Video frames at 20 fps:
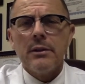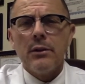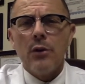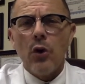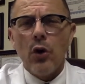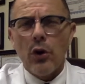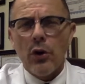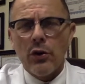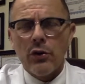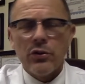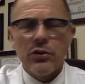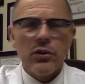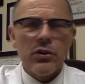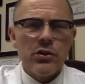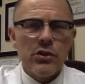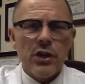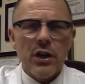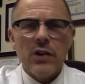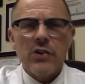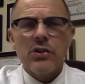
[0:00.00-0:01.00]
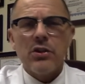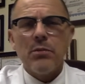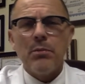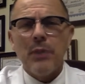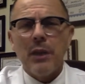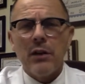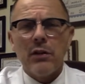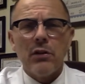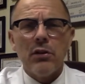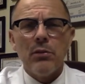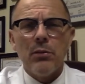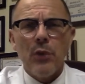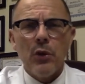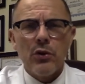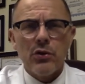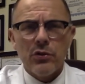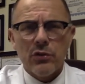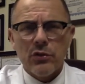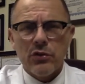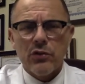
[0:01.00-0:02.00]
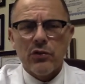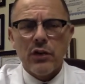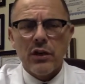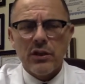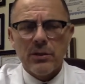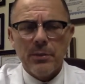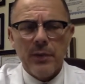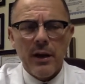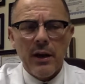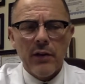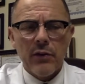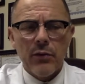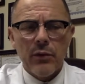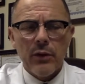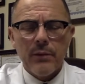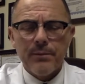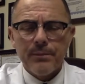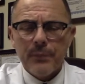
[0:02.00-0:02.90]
autosuggestion, mental emotional stress pathway.